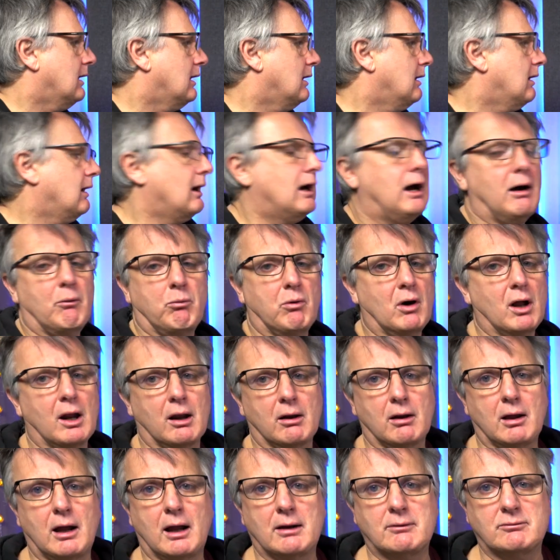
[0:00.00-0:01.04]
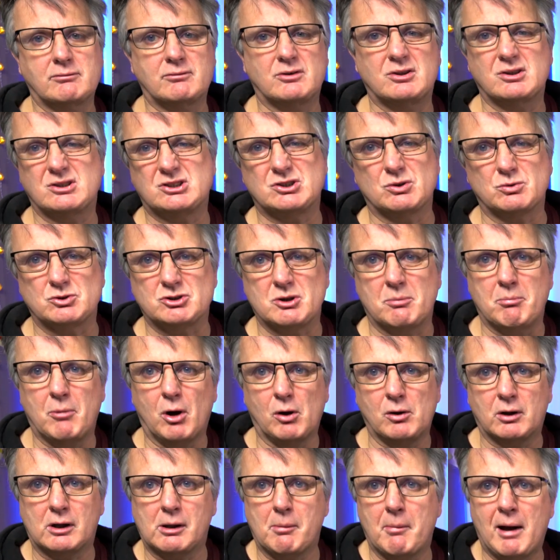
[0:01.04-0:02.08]
and it's also
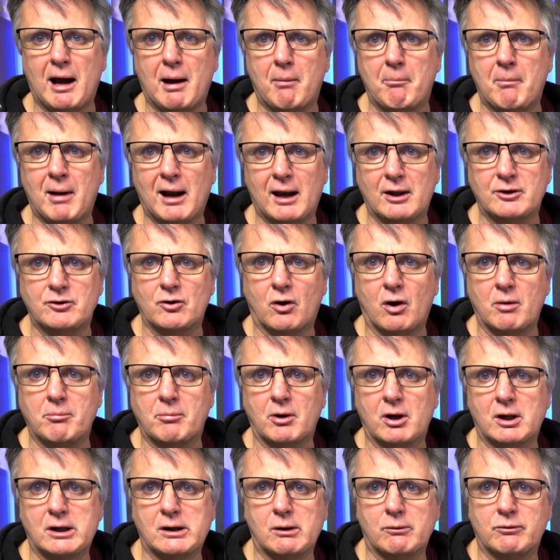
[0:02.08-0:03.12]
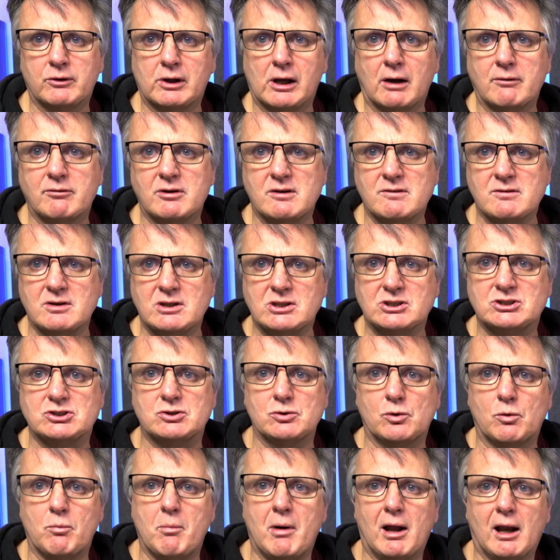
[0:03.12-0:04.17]
moaning about Melodyne, but I don't think I've even
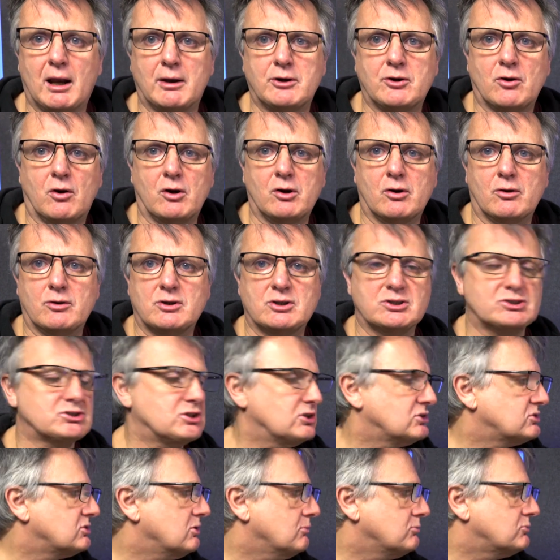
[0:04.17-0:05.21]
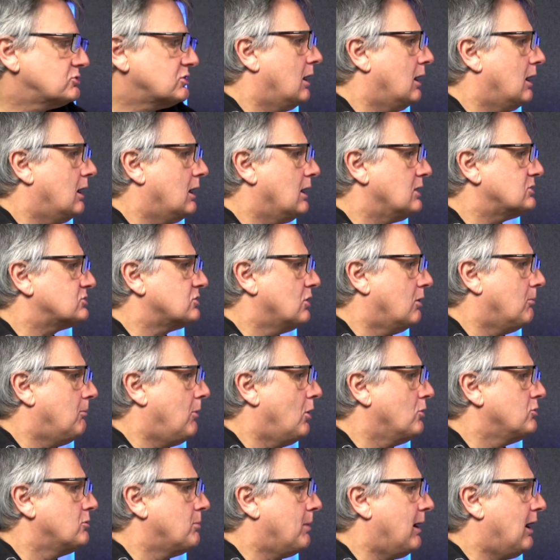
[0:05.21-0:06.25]
installed Melodyne on this system. So, it's not
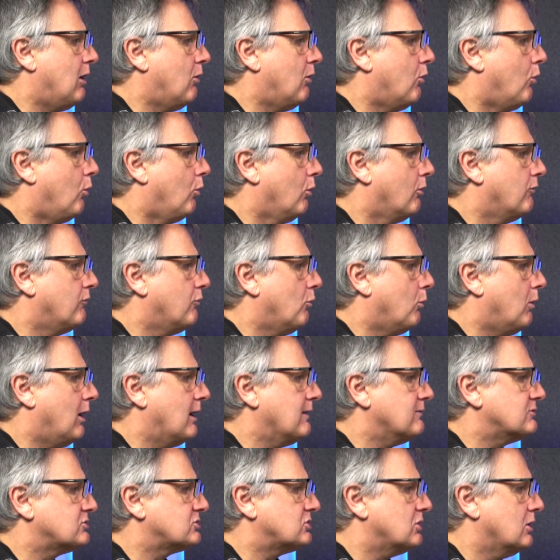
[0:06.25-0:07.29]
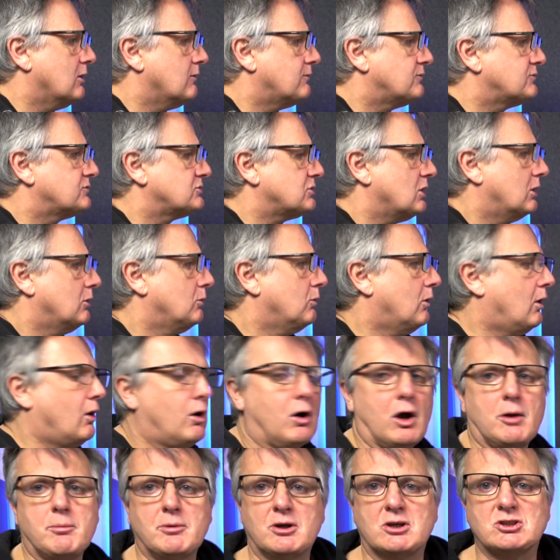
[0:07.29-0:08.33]
moaned about all of the Waves stuff, so
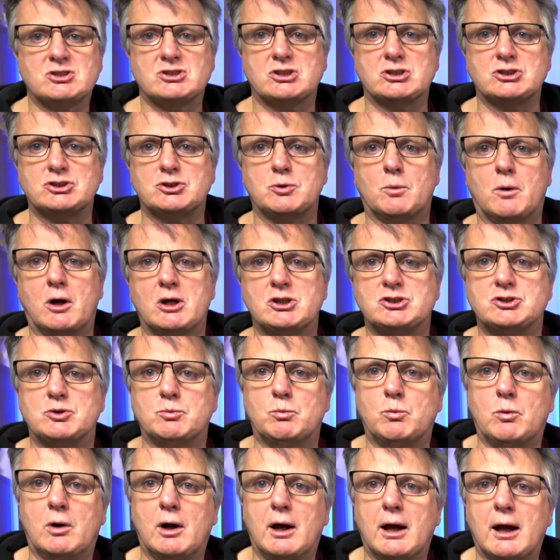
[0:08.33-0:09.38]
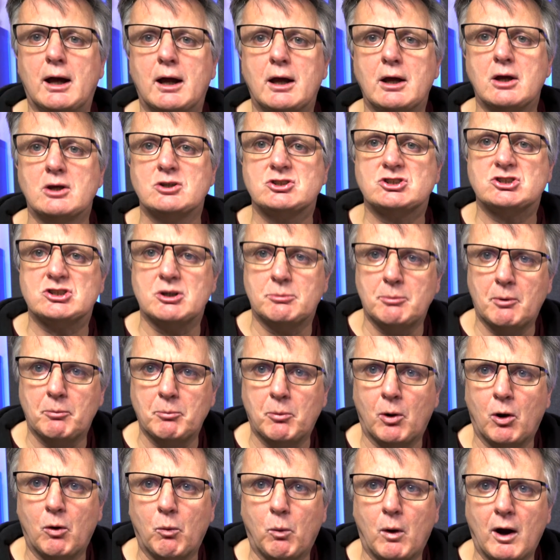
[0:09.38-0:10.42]
I'm in a situation where some of
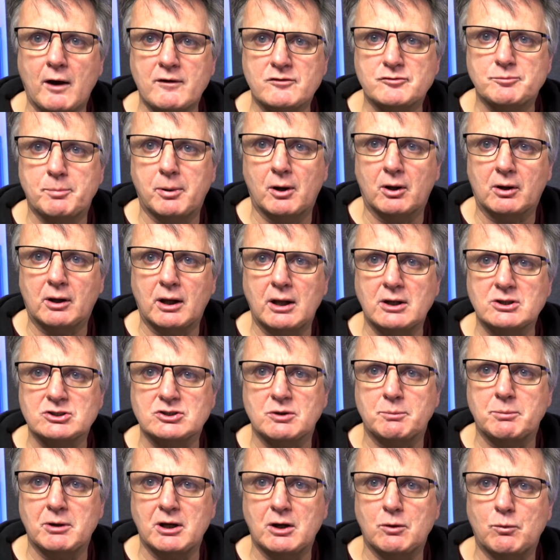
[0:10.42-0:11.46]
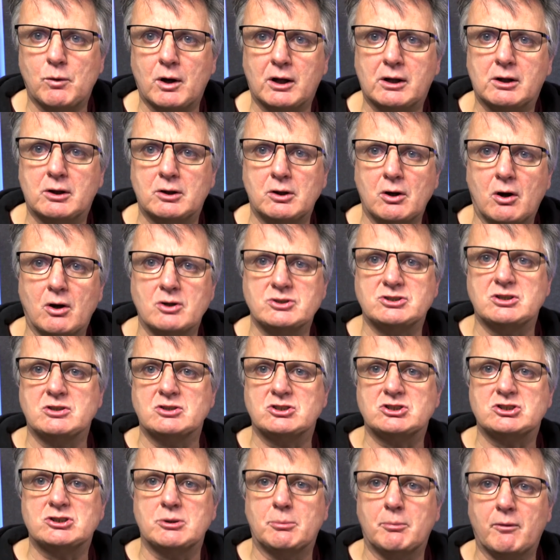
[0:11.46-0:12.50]
my Waves plugins are being recognised and
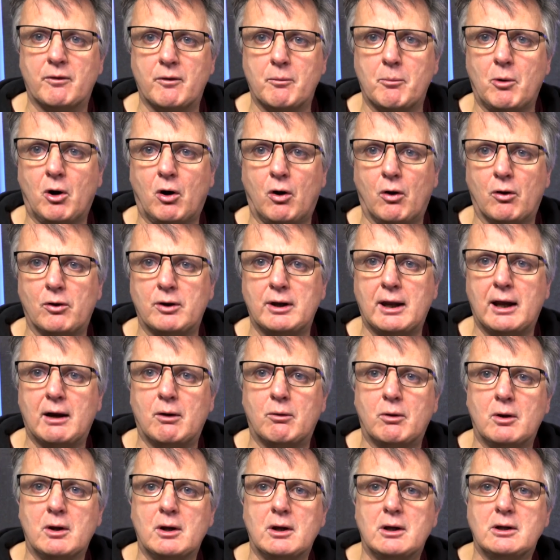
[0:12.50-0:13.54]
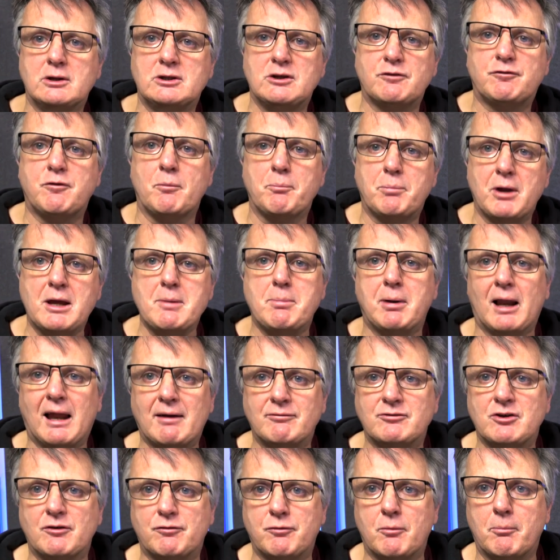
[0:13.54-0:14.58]
some of them aren't. Now, different people
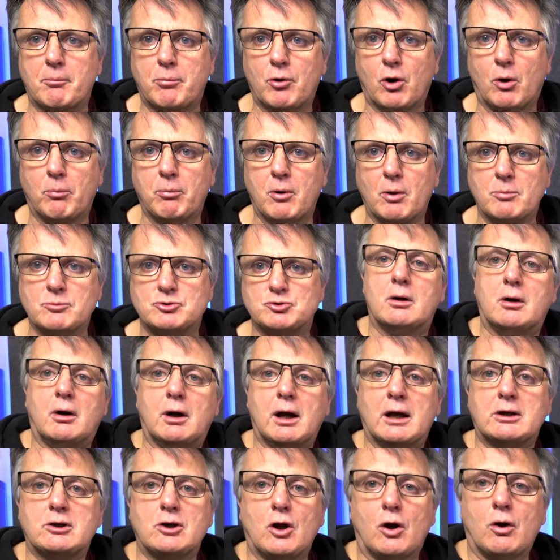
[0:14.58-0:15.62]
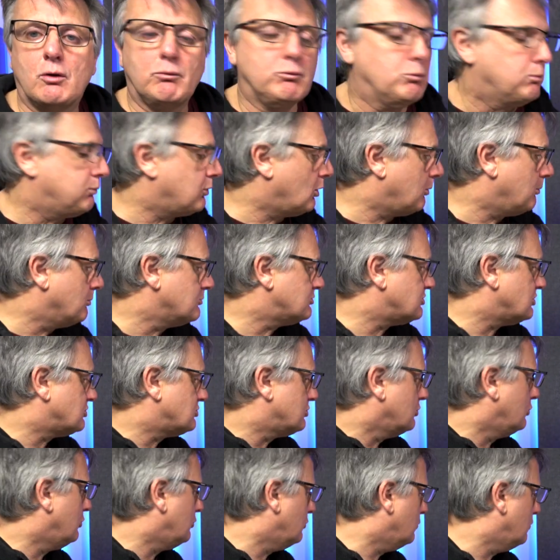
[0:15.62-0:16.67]
have different problems. I had no problems
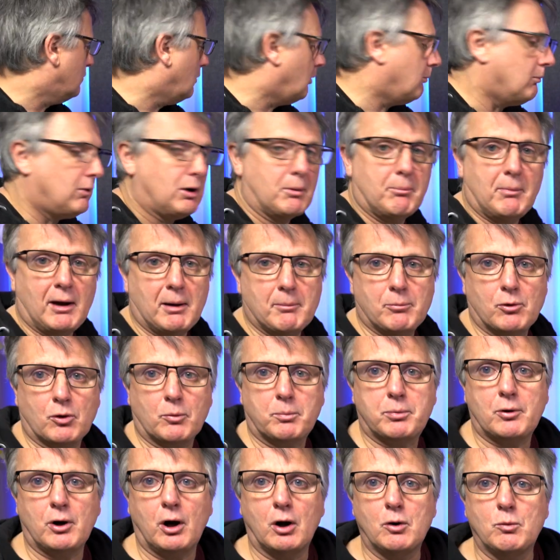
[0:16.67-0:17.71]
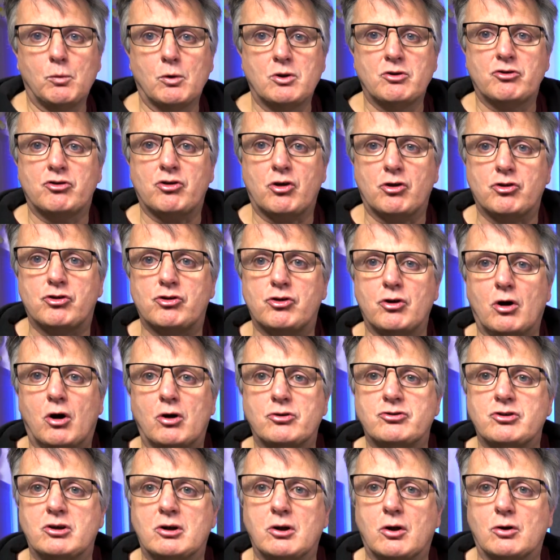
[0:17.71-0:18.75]
at all on my MacBook Pro. Once I
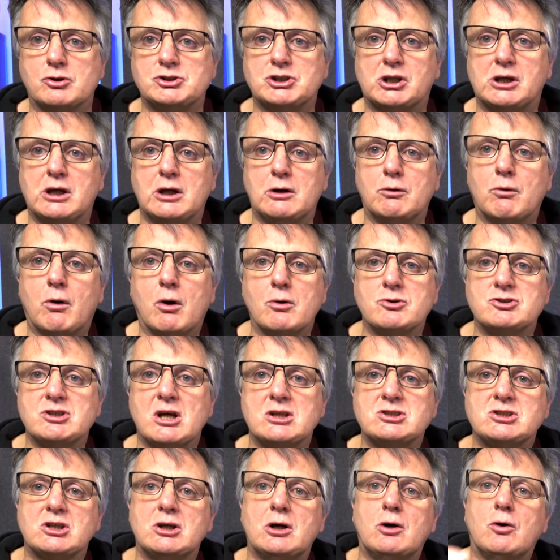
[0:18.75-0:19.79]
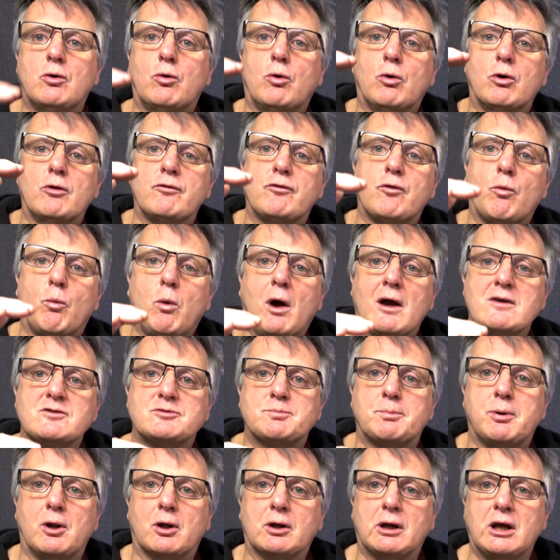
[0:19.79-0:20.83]
started Logic in Rosetta, all of the Waves
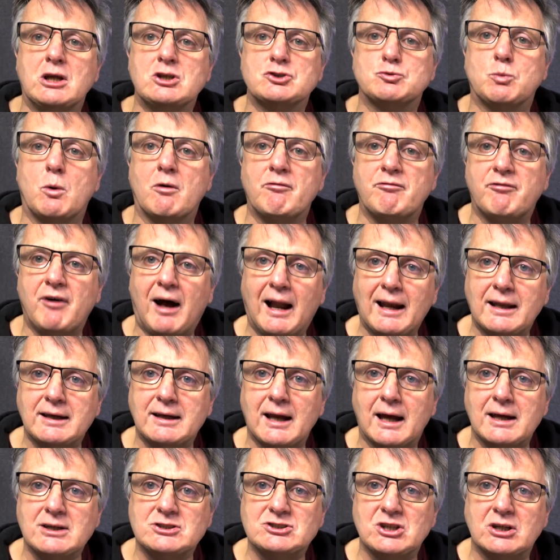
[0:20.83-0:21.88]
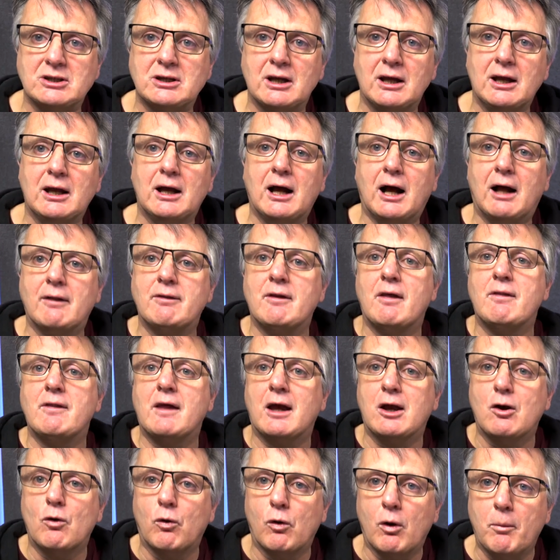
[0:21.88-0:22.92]
plugins were validated, and then
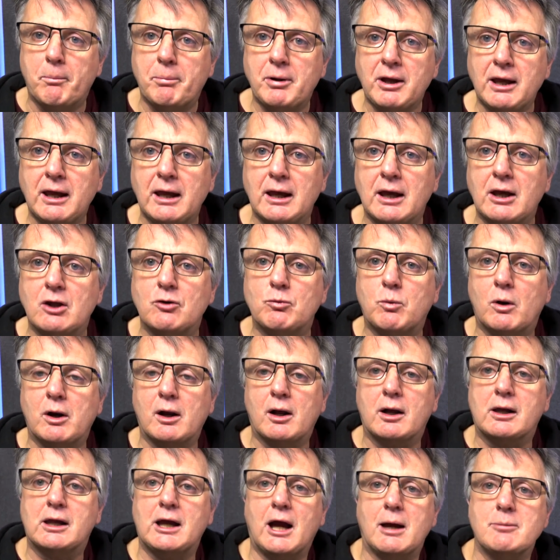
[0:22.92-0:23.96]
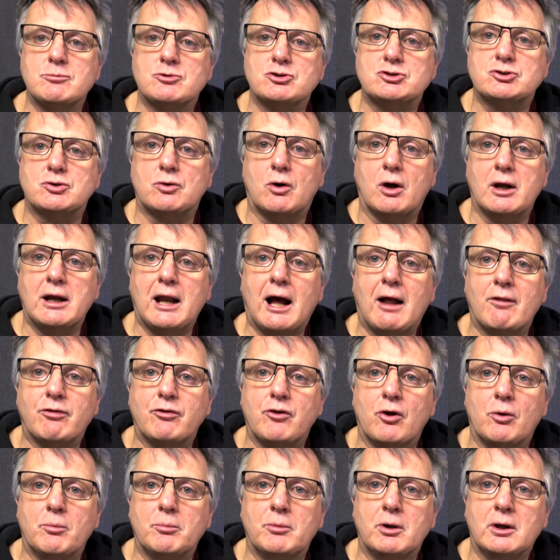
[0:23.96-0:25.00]
they all appeared when I came to try and add
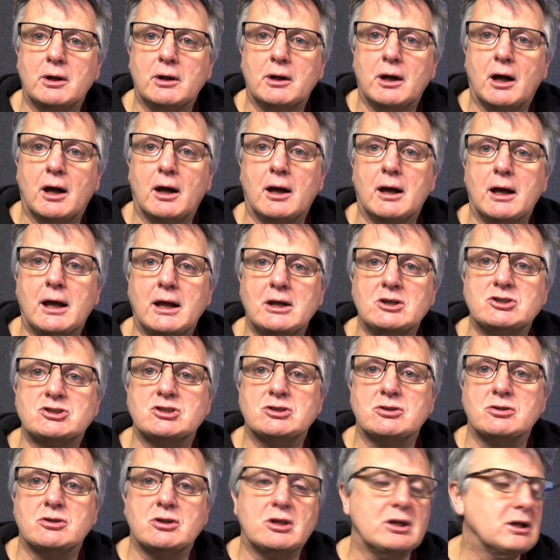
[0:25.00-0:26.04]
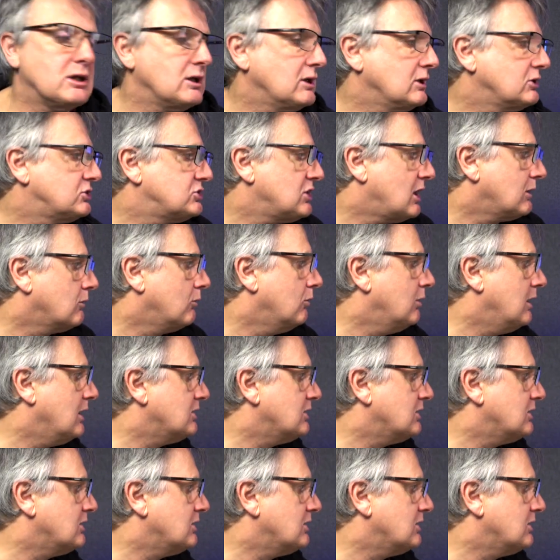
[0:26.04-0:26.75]
them into the channel